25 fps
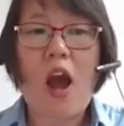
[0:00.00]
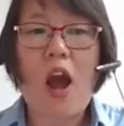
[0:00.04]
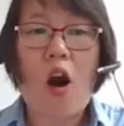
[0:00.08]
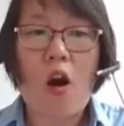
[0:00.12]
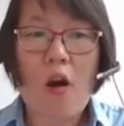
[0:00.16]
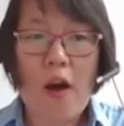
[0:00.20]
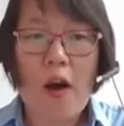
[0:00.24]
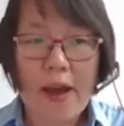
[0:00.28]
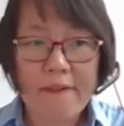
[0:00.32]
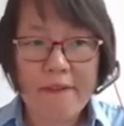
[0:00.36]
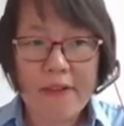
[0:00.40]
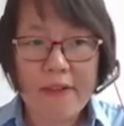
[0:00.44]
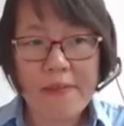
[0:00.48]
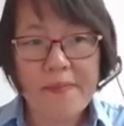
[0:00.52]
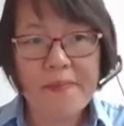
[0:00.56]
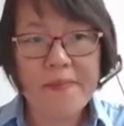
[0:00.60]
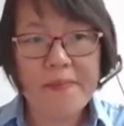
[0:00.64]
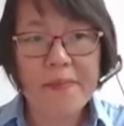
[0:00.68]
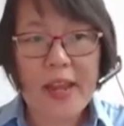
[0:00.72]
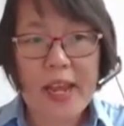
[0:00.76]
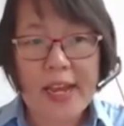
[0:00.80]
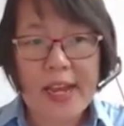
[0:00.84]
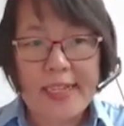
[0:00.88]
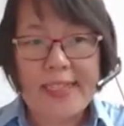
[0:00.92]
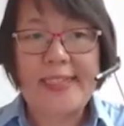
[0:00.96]
However,
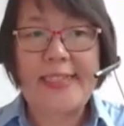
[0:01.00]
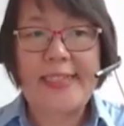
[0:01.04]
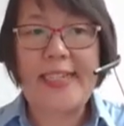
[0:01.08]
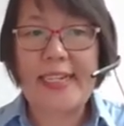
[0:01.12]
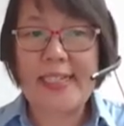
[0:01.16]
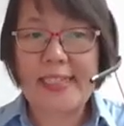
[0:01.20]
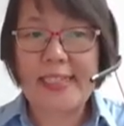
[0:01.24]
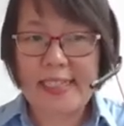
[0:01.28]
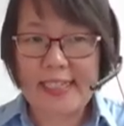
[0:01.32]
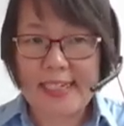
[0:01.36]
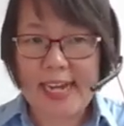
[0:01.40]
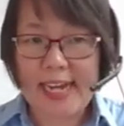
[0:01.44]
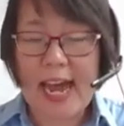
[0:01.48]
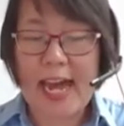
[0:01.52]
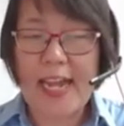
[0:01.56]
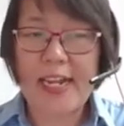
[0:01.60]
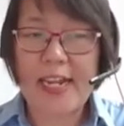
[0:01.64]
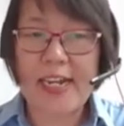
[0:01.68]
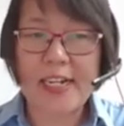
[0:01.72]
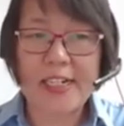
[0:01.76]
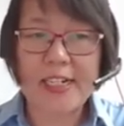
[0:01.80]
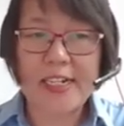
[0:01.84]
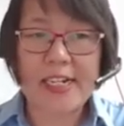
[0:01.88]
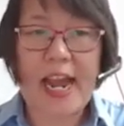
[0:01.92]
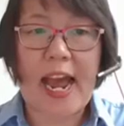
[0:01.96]
this
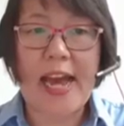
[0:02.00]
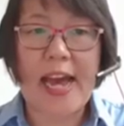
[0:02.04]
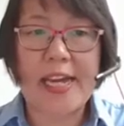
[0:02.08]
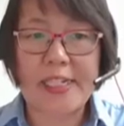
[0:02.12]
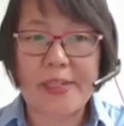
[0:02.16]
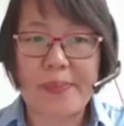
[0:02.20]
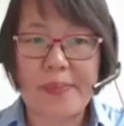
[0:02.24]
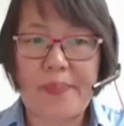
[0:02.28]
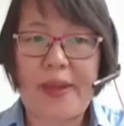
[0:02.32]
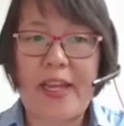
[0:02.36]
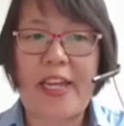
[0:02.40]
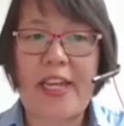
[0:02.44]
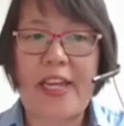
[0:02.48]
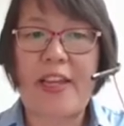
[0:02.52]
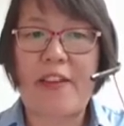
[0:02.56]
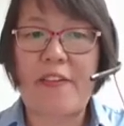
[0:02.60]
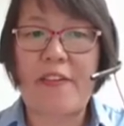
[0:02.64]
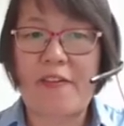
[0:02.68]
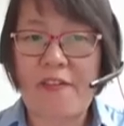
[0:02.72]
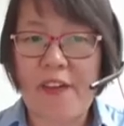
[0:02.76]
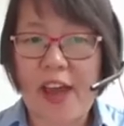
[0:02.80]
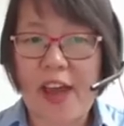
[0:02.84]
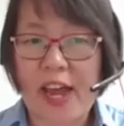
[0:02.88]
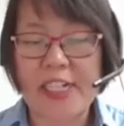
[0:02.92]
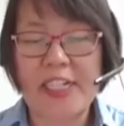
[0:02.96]
challenge has been
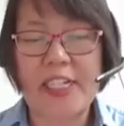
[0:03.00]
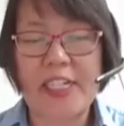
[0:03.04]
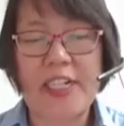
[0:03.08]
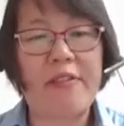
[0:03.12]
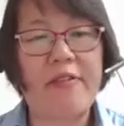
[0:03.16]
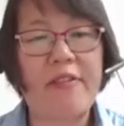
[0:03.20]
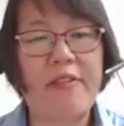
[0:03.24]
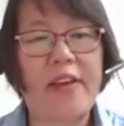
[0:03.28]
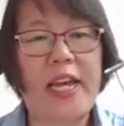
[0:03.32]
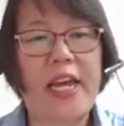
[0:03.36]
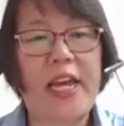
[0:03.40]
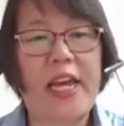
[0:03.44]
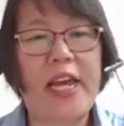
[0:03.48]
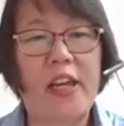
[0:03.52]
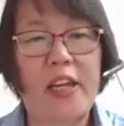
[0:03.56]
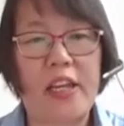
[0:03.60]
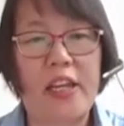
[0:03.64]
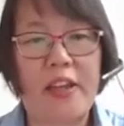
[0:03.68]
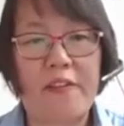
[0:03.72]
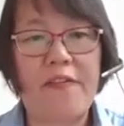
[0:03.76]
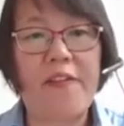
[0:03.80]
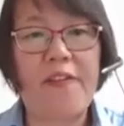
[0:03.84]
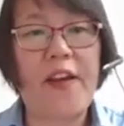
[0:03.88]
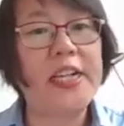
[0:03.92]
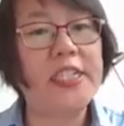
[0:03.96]
effectively
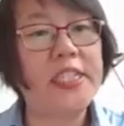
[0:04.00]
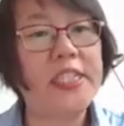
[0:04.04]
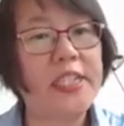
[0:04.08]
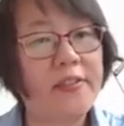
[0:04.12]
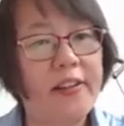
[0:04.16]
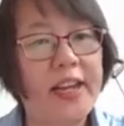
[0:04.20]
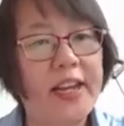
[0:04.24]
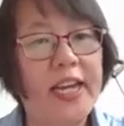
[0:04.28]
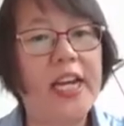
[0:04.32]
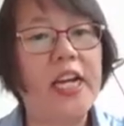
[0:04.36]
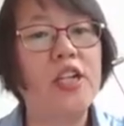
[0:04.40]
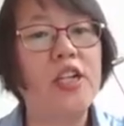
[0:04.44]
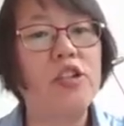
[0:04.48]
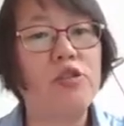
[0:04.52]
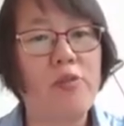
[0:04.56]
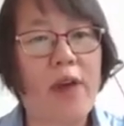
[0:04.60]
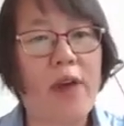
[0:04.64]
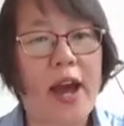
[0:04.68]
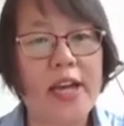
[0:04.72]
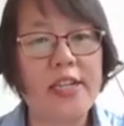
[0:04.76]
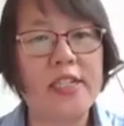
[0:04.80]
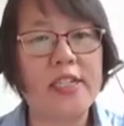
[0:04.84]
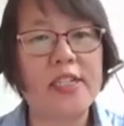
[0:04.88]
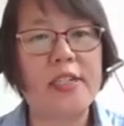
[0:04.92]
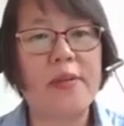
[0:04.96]

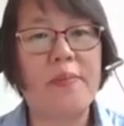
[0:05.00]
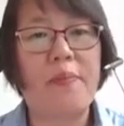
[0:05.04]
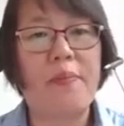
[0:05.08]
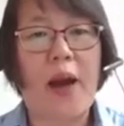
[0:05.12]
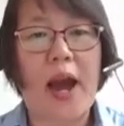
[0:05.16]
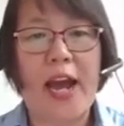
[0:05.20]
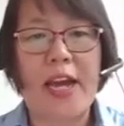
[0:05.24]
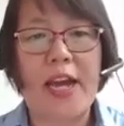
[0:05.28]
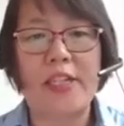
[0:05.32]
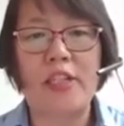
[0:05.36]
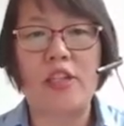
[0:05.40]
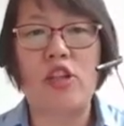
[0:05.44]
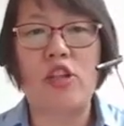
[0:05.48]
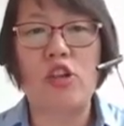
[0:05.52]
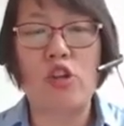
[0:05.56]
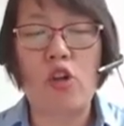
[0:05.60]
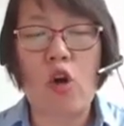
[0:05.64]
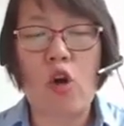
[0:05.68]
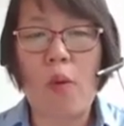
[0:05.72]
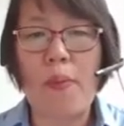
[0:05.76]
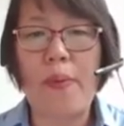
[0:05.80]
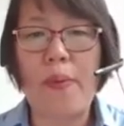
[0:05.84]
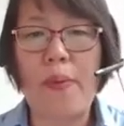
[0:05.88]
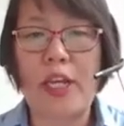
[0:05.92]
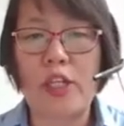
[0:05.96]
addressed by the
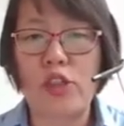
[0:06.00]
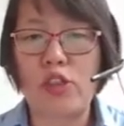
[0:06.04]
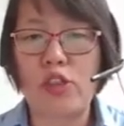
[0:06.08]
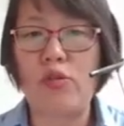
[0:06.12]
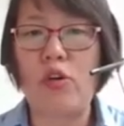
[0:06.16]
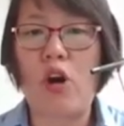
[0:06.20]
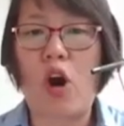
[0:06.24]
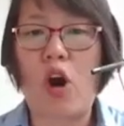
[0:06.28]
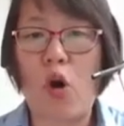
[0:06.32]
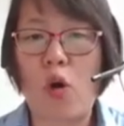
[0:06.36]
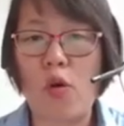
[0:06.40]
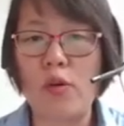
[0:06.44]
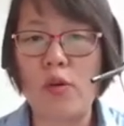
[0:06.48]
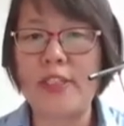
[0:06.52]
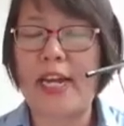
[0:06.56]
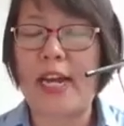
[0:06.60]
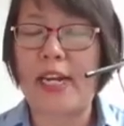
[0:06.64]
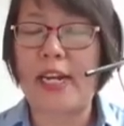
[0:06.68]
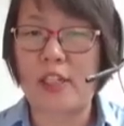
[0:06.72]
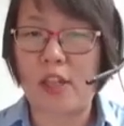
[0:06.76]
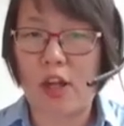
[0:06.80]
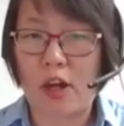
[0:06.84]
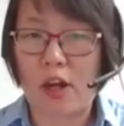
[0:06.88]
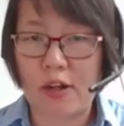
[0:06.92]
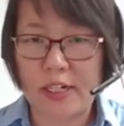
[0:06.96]
knob into hole
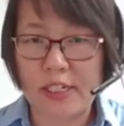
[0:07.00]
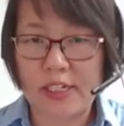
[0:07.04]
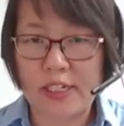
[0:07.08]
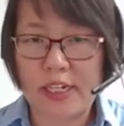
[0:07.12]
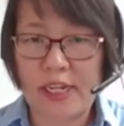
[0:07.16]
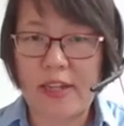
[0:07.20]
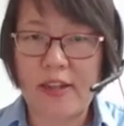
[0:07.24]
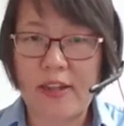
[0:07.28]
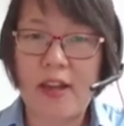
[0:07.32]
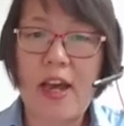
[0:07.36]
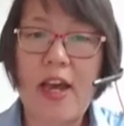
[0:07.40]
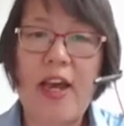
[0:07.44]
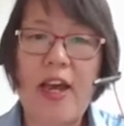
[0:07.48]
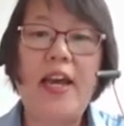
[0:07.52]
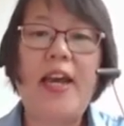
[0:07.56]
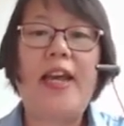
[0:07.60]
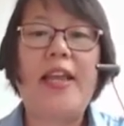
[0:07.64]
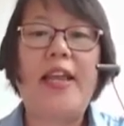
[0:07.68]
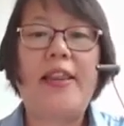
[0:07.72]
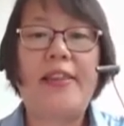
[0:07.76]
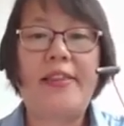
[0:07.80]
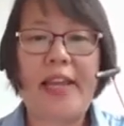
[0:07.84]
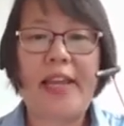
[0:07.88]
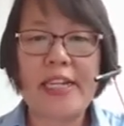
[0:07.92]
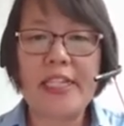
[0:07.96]
technology.
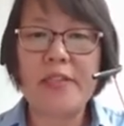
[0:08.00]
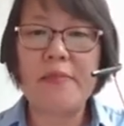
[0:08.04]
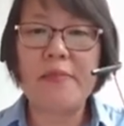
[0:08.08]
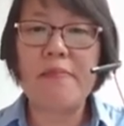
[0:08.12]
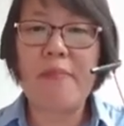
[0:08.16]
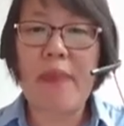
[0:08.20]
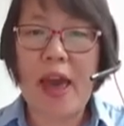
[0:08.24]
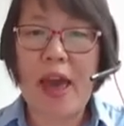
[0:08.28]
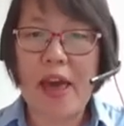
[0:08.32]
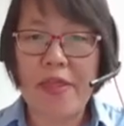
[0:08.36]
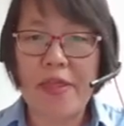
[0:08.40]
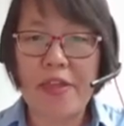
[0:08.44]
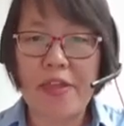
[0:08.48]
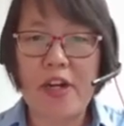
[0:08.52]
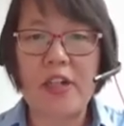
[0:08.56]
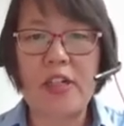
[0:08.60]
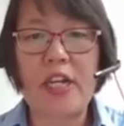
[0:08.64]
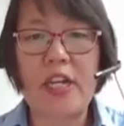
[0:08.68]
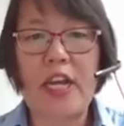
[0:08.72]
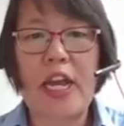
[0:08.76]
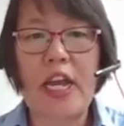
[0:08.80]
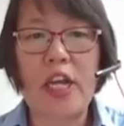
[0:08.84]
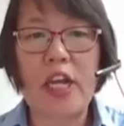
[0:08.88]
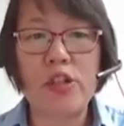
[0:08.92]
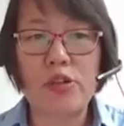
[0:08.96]
This method
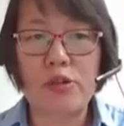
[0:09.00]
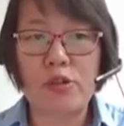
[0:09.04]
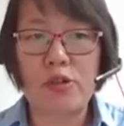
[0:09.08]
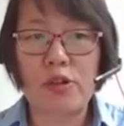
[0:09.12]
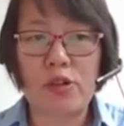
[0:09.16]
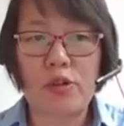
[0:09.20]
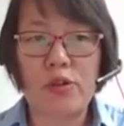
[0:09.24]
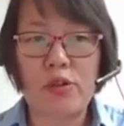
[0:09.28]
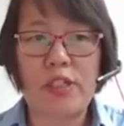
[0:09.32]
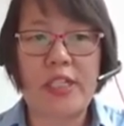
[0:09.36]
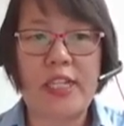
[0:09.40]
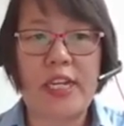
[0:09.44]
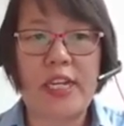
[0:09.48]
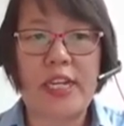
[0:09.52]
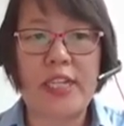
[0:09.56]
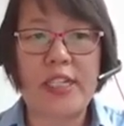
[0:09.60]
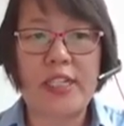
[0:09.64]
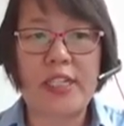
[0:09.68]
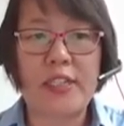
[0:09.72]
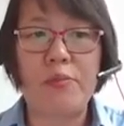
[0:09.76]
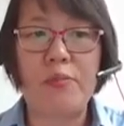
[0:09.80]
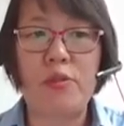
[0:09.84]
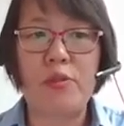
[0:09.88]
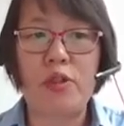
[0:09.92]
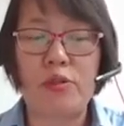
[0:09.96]

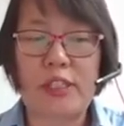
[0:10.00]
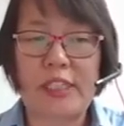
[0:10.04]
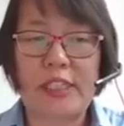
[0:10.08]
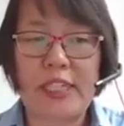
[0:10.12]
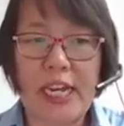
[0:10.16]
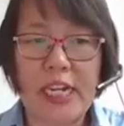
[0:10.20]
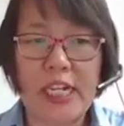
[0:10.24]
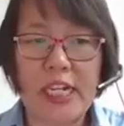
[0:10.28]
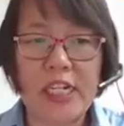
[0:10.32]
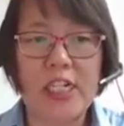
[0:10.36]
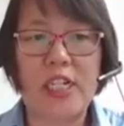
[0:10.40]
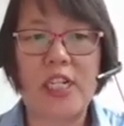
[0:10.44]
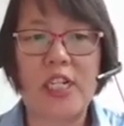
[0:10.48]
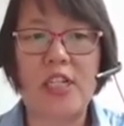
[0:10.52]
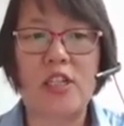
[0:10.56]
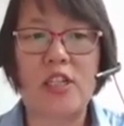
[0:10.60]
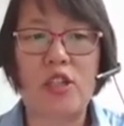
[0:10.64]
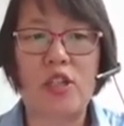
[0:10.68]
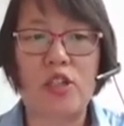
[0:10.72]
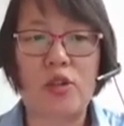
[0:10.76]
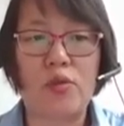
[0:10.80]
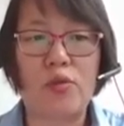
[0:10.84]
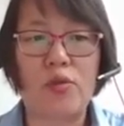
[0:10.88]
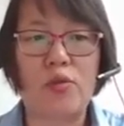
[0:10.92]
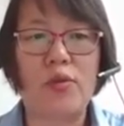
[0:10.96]
introduces mutations
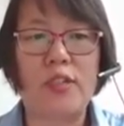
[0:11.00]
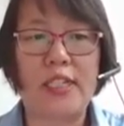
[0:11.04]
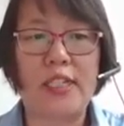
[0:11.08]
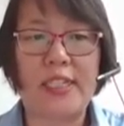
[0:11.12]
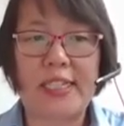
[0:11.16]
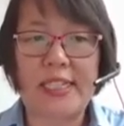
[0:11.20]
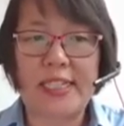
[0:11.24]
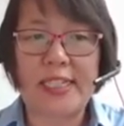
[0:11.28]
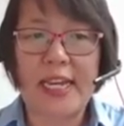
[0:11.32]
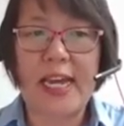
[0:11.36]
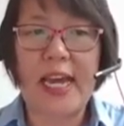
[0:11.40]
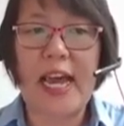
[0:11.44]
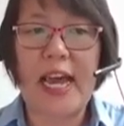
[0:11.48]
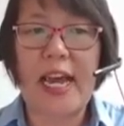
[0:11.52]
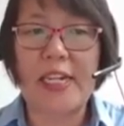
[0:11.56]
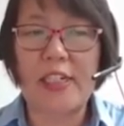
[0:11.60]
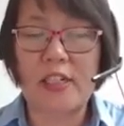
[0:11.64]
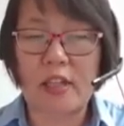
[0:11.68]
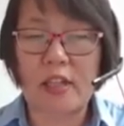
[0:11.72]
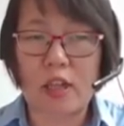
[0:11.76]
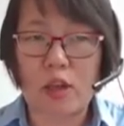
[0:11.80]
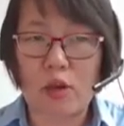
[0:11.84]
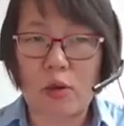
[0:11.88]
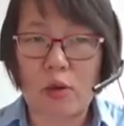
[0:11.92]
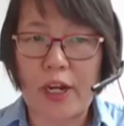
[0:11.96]
to the
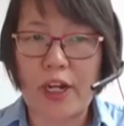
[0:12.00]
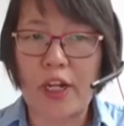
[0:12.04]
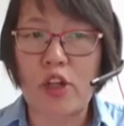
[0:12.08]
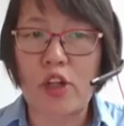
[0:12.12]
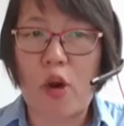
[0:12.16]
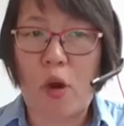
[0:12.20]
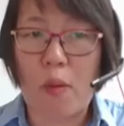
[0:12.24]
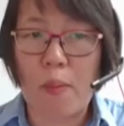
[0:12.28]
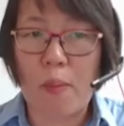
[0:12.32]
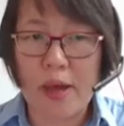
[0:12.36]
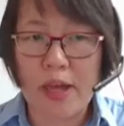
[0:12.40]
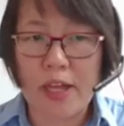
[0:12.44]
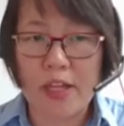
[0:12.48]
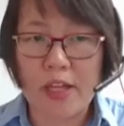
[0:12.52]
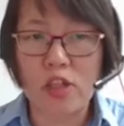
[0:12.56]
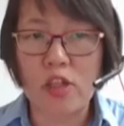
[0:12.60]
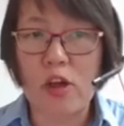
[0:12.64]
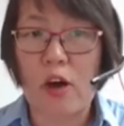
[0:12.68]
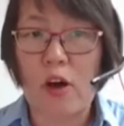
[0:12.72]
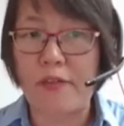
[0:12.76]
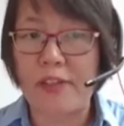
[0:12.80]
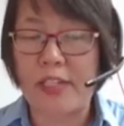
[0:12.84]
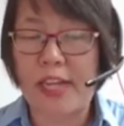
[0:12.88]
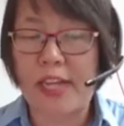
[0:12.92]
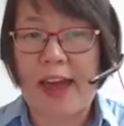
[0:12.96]
CH3 domains
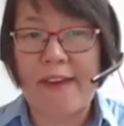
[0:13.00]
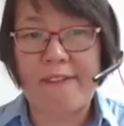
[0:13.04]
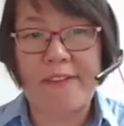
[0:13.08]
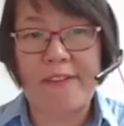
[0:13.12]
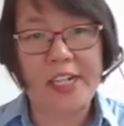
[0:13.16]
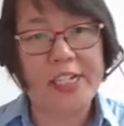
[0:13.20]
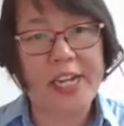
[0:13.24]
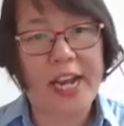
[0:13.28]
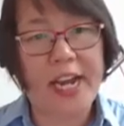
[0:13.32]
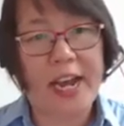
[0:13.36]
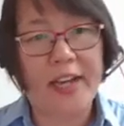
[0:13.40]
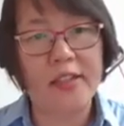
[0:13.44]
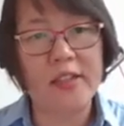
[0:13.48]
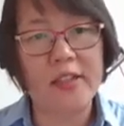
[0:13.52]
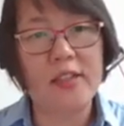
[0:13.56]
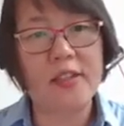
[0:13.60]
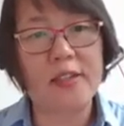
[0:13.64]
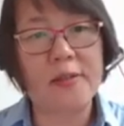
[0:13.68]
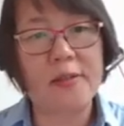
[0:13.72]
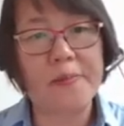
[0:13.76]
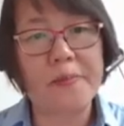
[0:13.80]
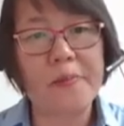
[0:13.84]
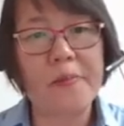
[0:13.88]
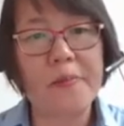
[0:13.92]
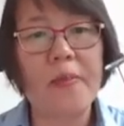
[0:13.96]
of the heavy chains,